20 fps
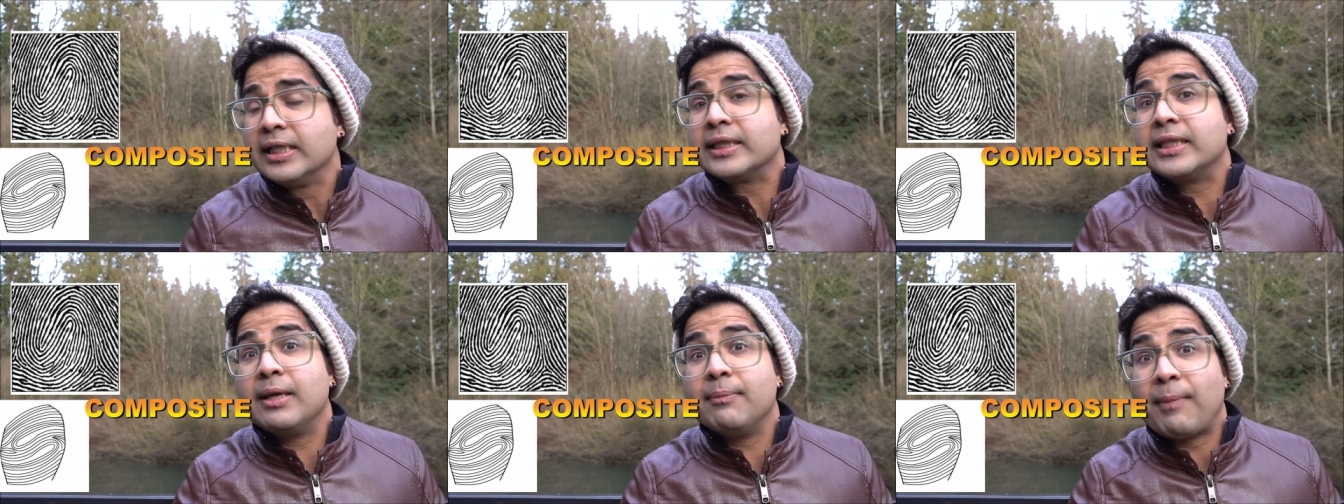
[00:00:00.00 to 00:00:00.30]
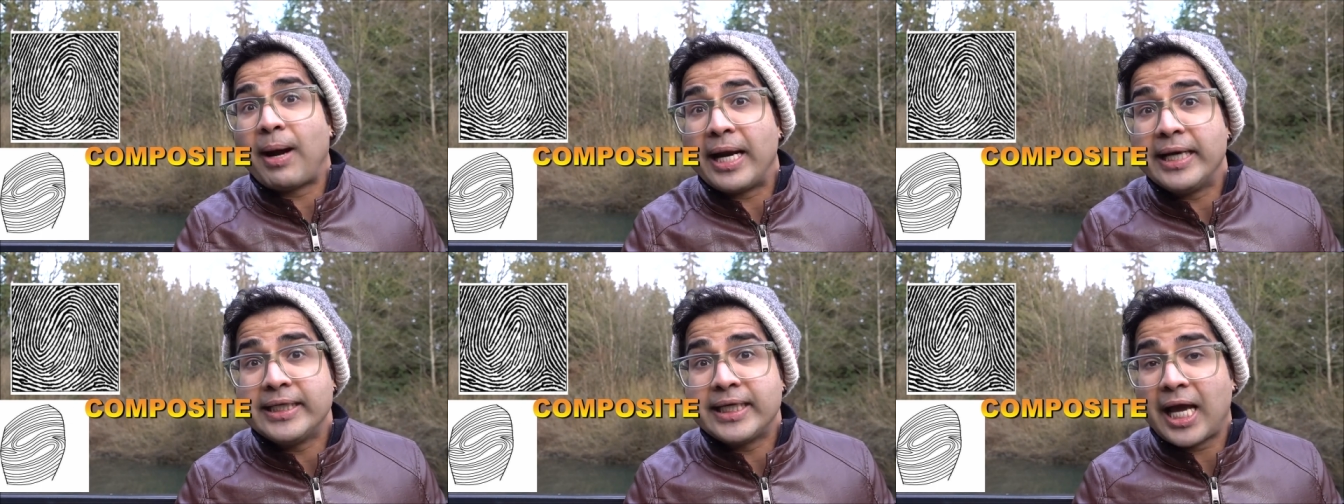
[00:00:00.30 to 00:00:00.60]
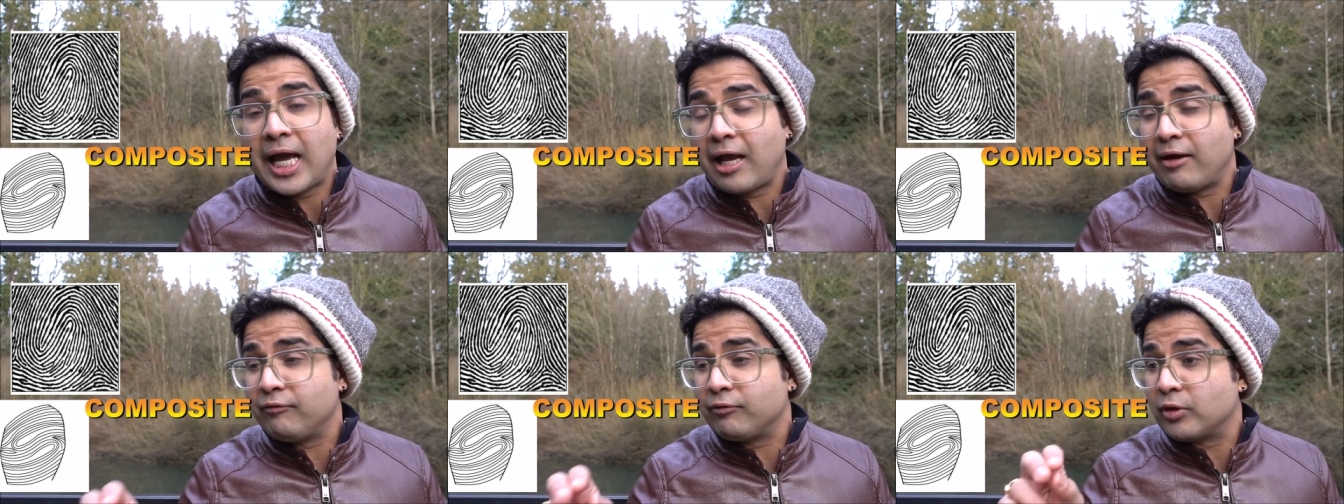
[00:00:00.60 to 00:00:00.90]
they might
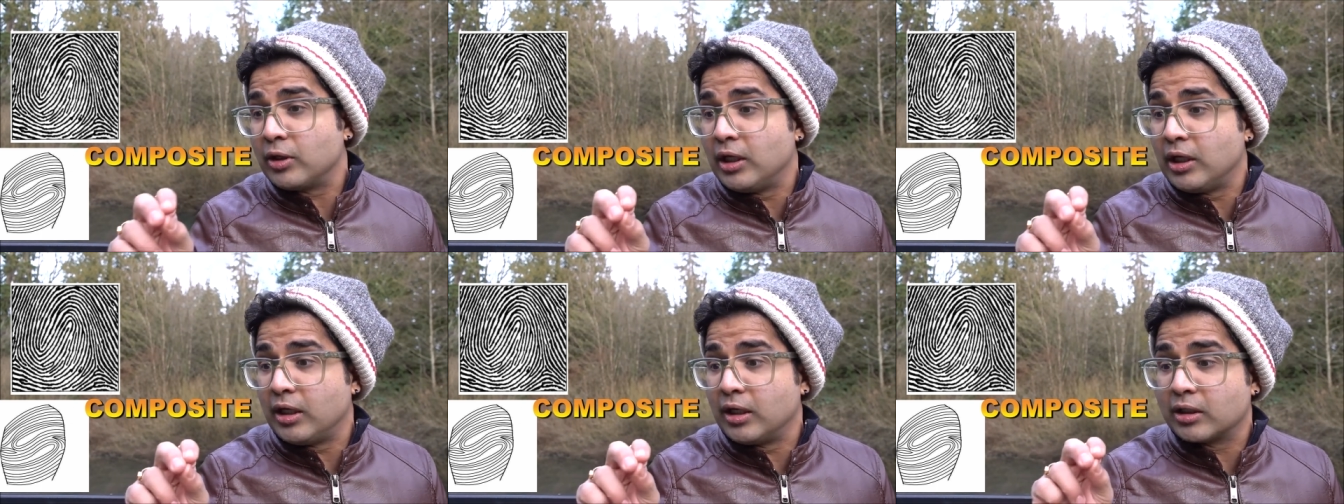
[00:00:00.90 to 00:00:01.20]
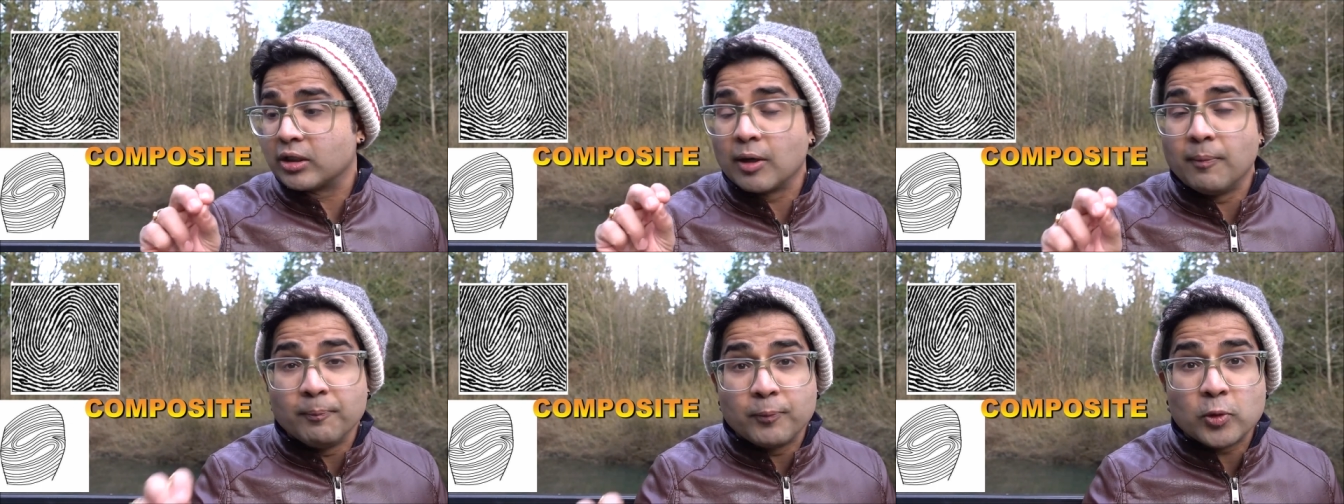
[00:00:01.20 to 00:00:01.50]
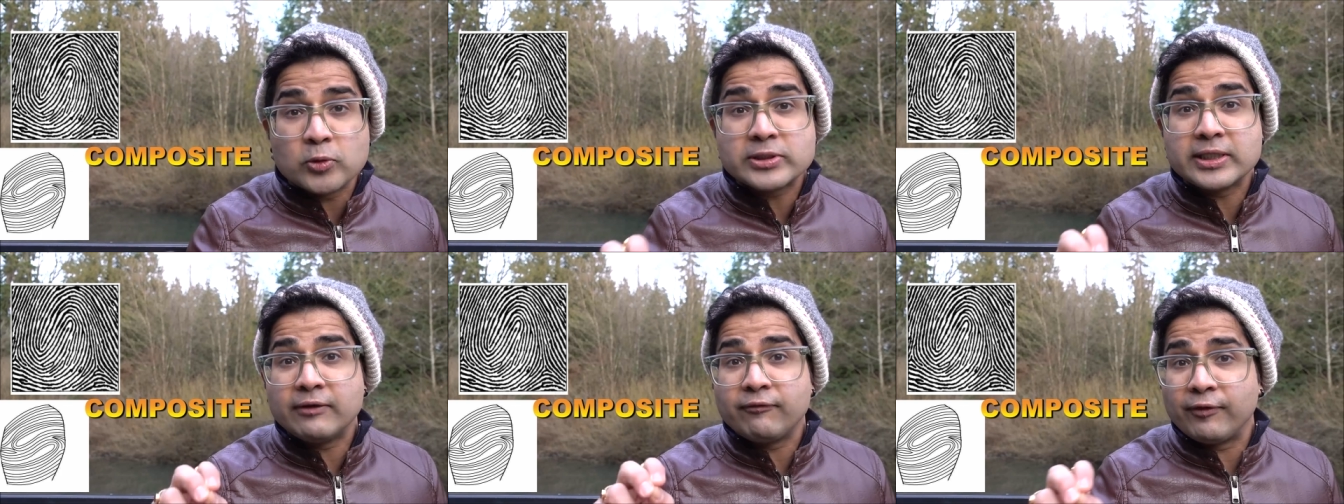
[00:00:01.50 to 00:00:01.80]
have
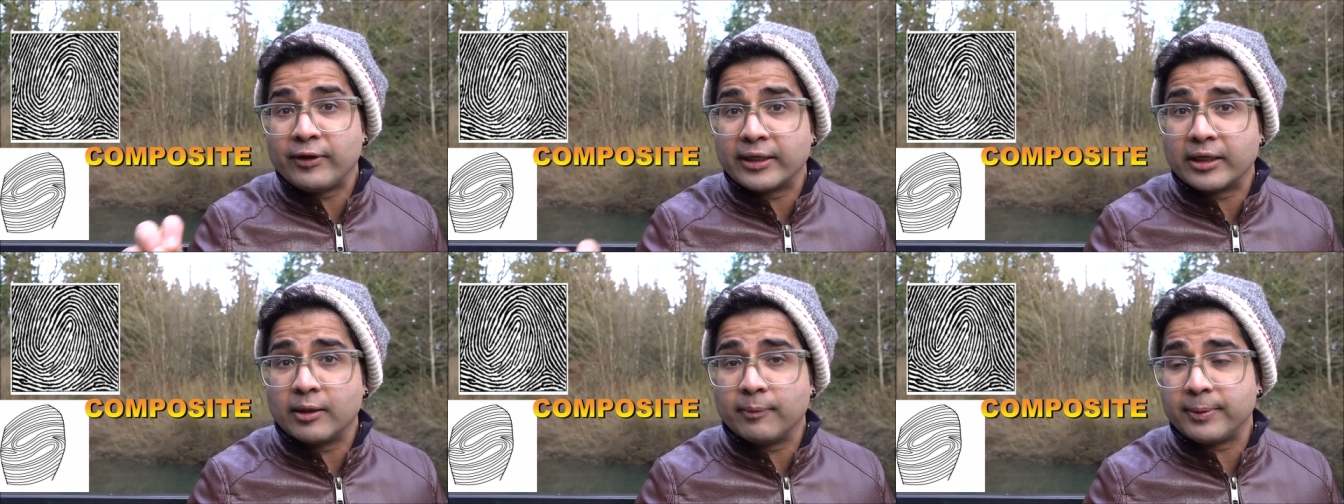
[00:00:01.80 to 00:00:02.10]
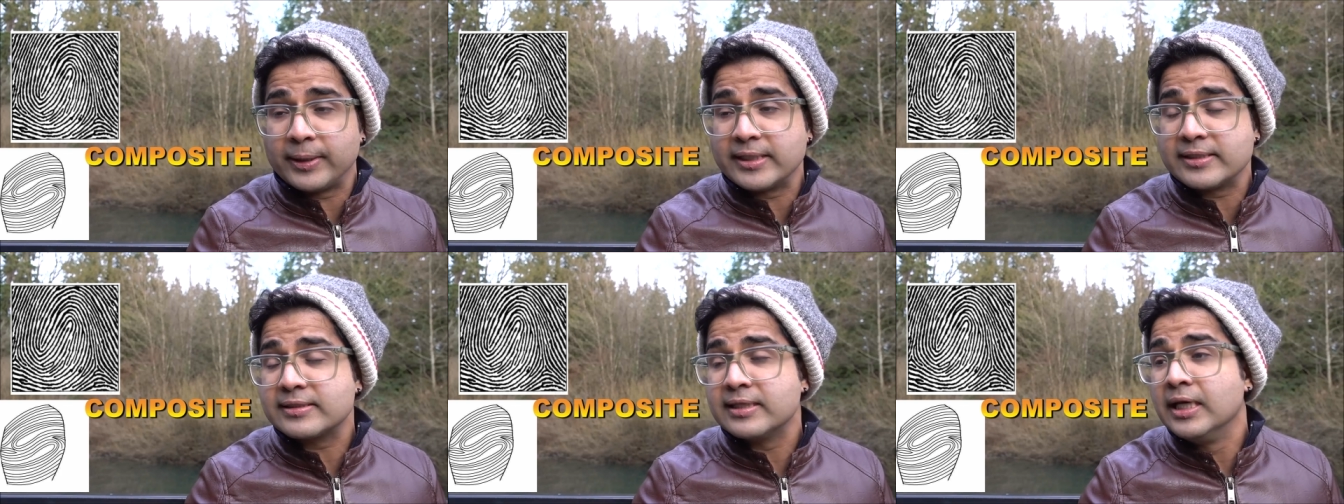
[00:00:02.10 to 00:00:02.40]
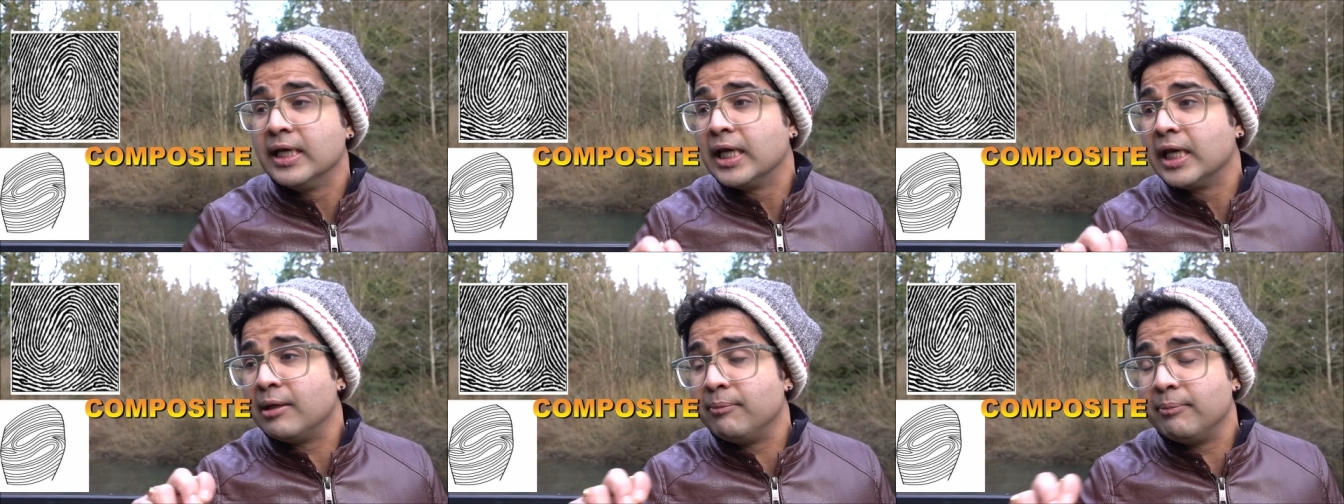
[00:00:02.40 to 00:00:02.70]
composite fingerprints
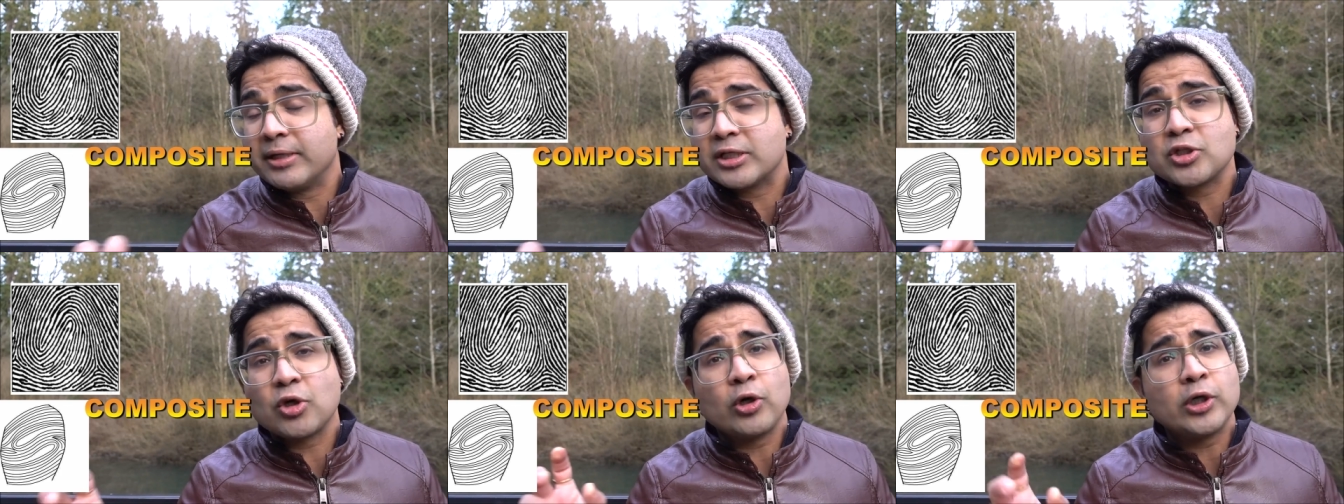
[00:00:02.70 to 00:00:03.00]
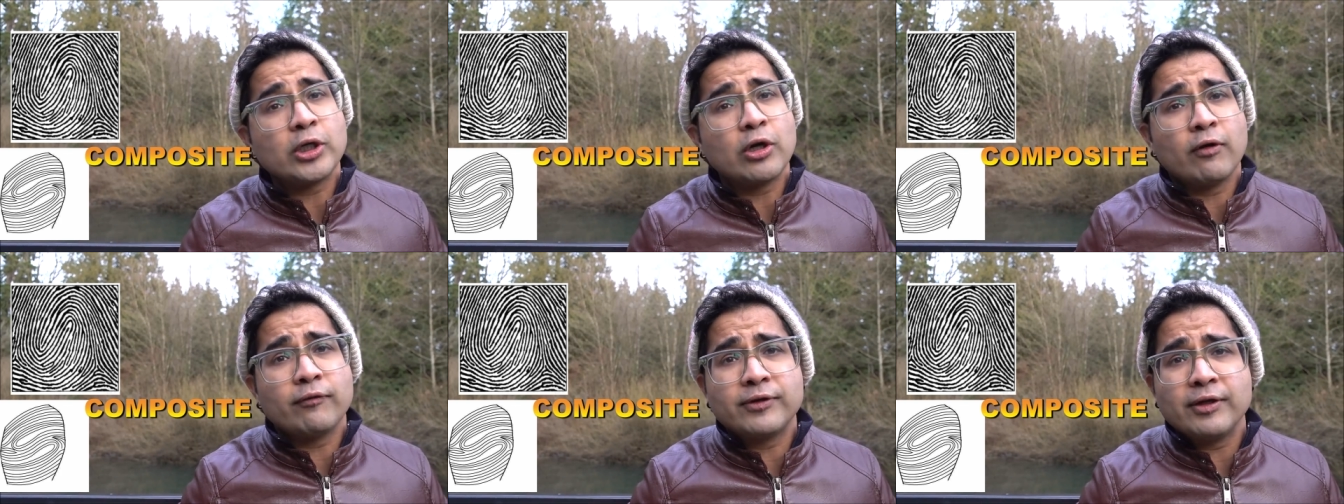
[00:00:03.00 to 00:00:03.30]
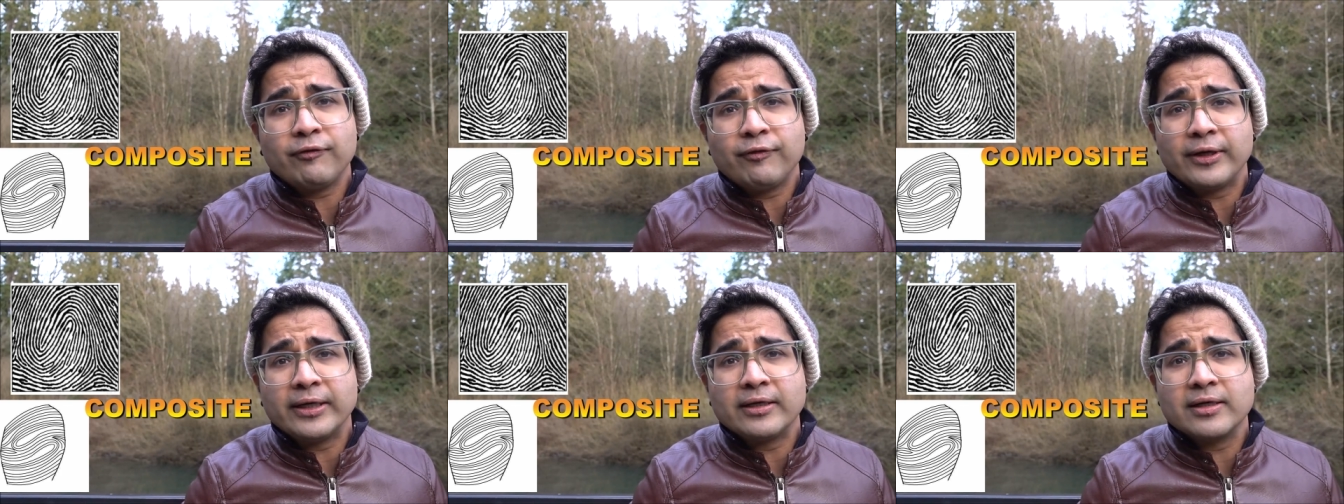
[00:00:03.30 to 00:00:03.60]
in majority of
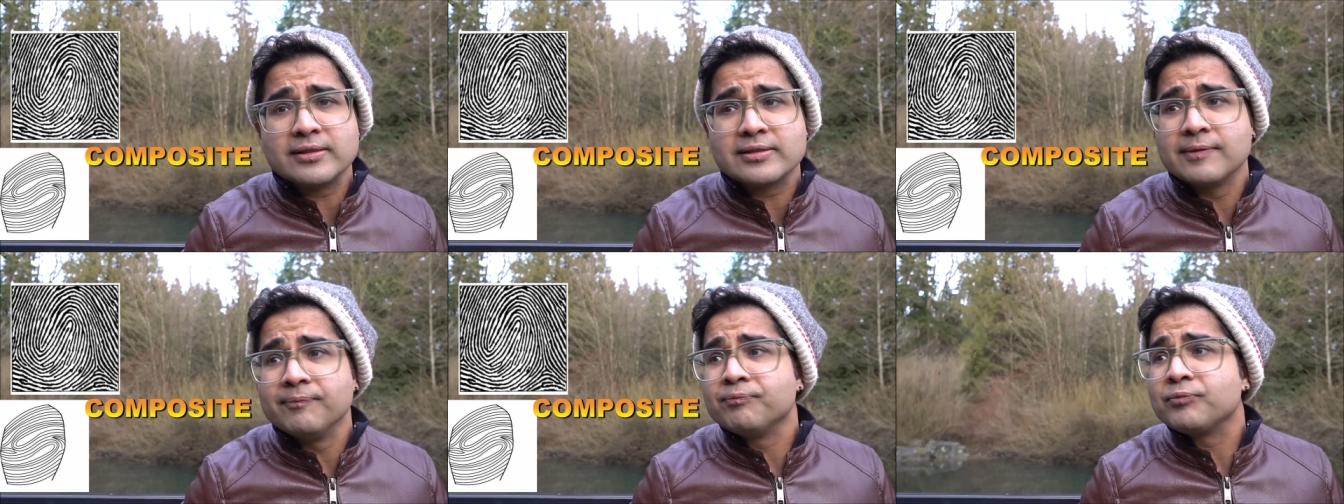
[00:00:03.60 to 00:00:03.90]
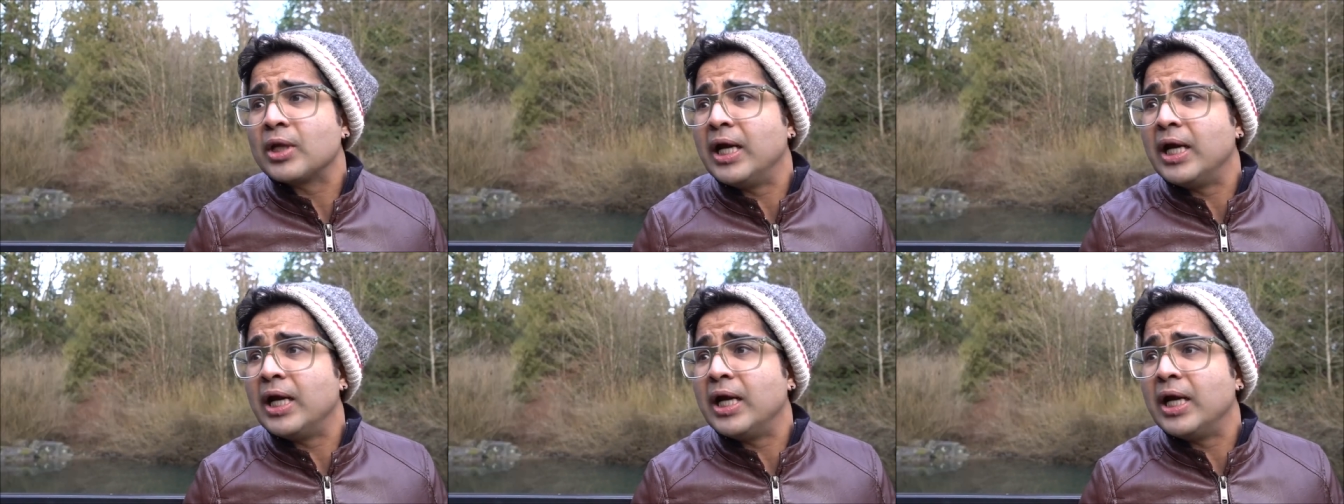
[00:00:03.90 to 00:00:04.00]
their fingers.